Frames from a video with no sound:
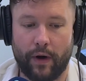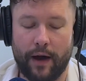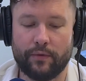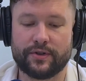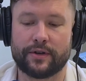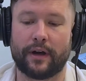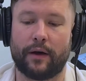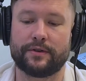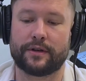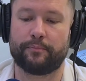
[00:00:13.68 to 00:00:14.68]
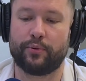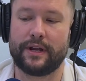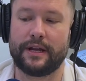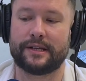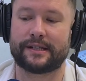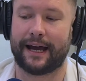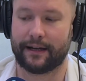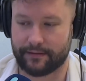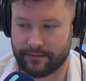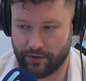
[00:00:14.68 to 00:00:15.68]
I was a pretty
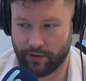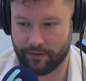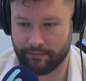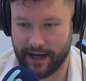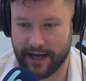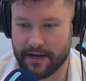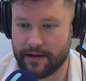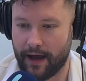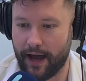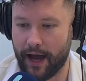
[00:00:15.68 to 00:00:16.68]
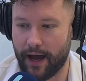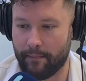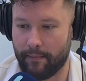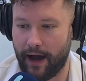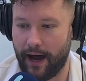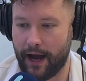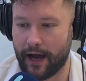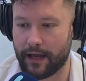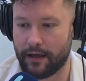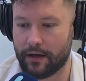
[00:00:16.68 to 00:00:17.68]
sad young man.
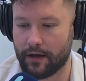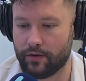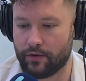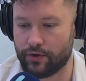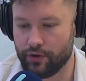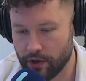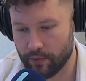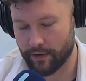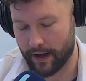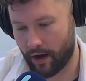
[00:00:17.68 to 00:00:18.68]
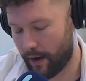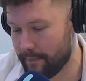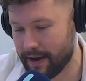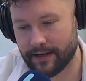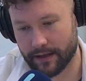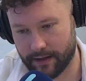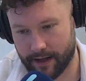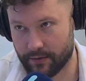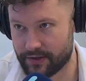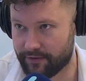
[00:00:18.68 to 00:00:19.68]
I knew immediately
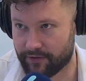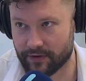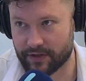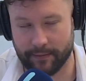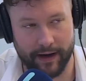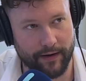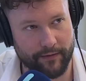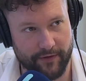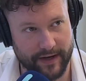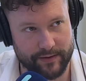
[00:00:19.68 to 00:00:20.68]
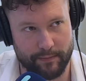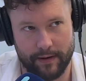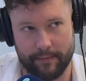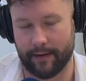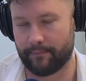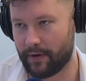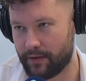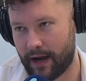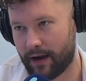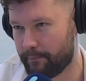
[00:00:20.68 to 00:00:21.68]
that I was different to my friends.
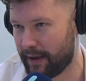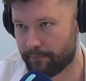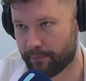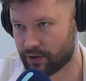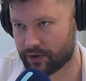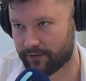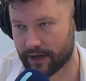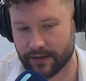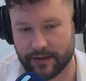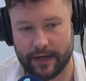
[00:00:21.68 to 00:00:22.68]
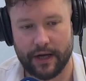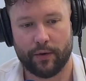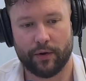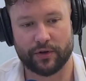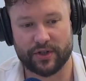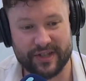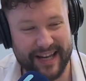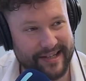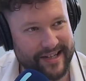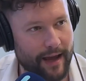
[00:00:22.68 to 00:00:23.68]
I had a big bunch of friends. We used to
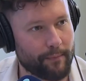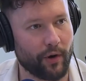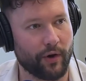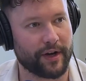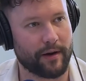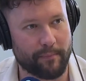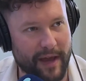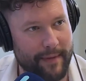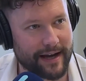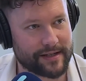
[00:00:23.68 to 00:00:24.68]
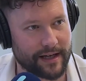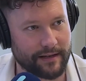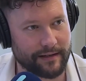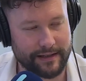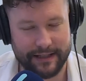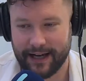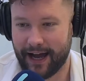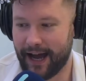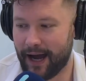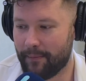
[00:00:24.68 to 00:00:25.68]
get skateboarding and BMXing.
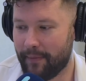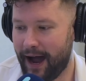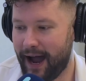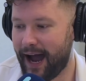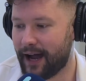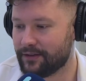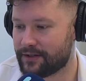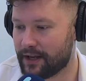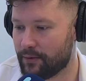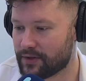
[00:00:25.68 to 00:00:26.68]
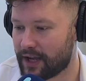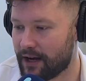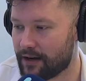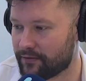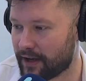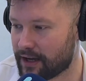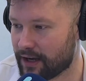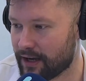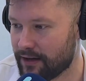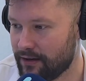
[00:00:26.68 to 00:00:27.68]
And it was kind of like
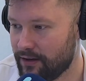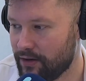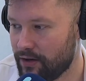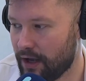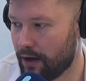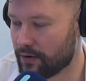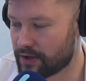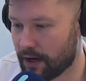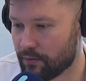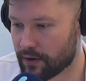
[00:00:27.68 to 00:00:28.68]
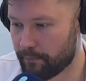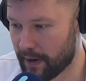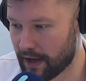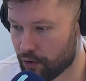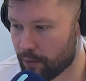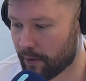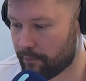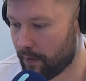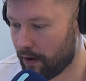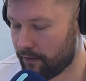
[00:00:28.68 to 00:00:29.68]
a... It was a big group
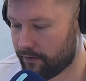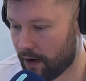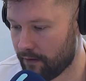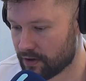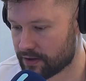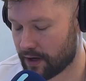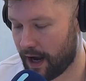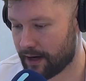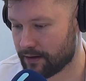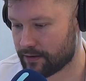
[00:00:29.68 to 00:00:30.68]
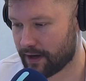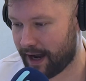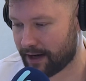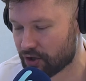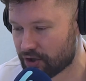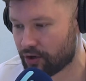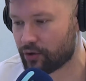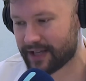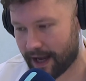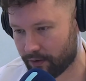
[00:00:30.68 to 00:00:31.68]
of us, and I just
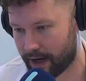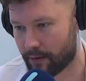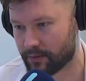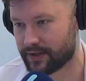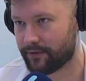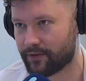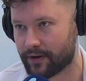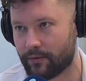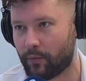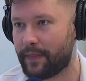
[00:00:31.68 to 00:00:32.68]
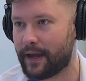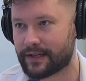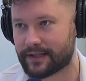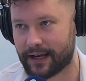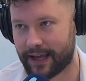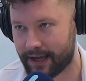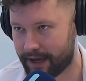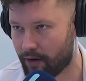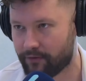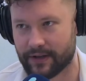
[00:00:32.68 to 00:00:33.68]
could tell that I was different. When they started getting
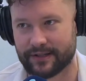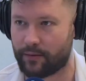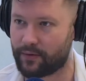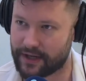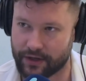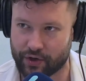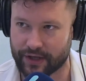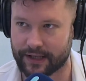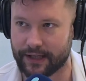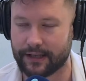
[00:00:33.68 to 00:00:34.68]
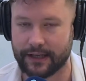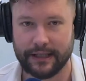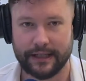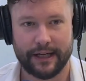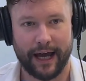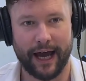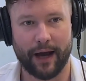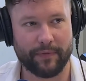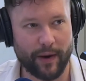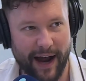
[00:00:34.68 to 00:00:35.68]
girlfriends, I wasn't interested.
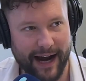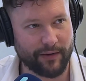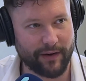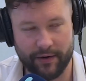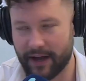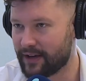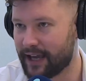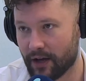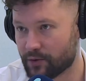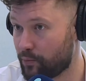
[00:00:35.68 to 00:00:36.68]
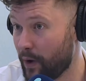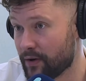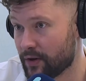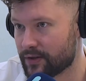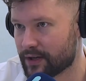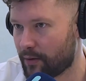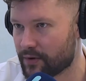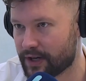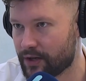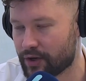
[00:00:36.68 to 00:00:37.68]
They were hanging around having girls with us, and I
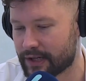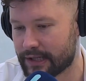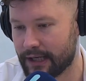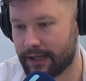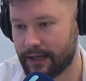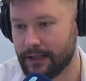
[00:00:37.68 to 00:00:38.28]
wasn't interested.